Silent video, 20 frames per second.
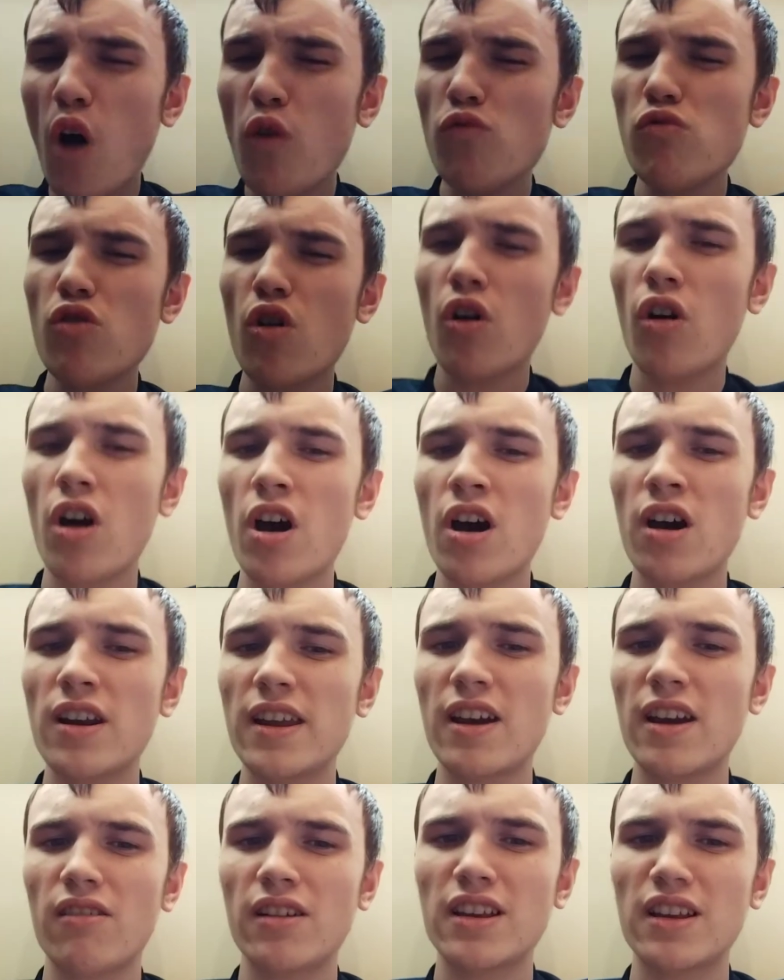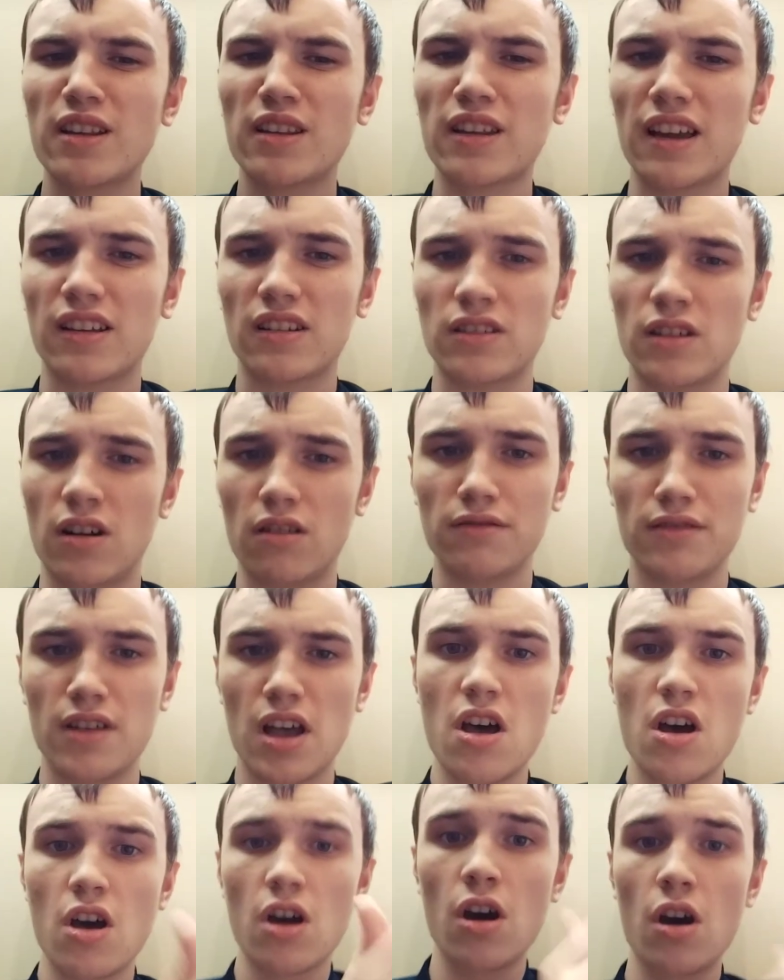lot earlier in the second half,
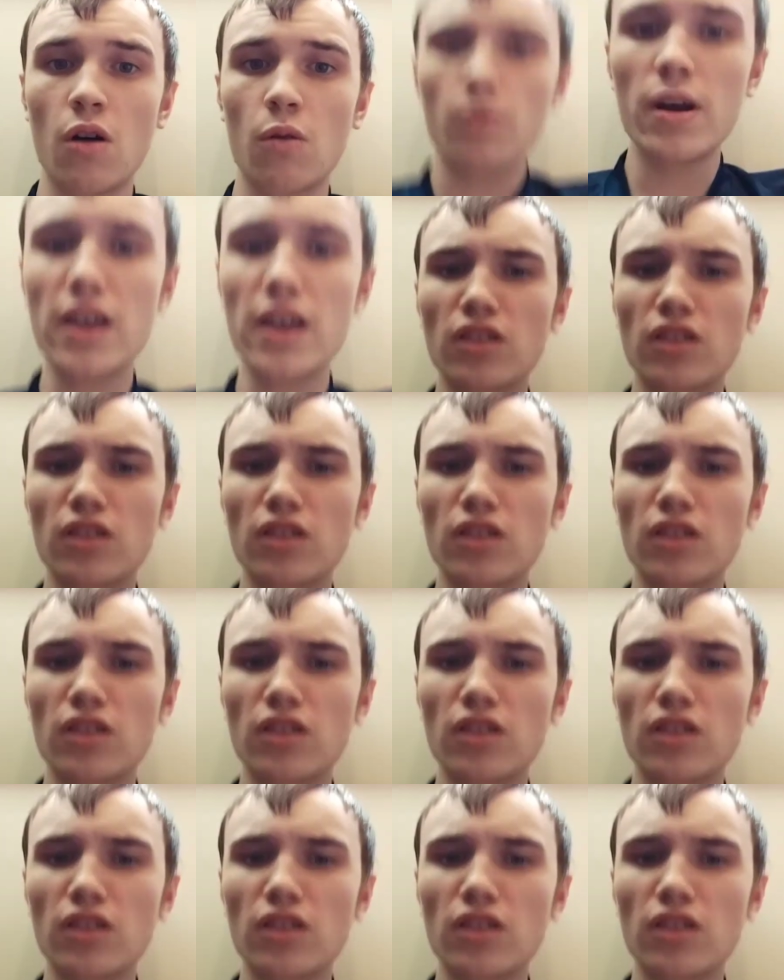we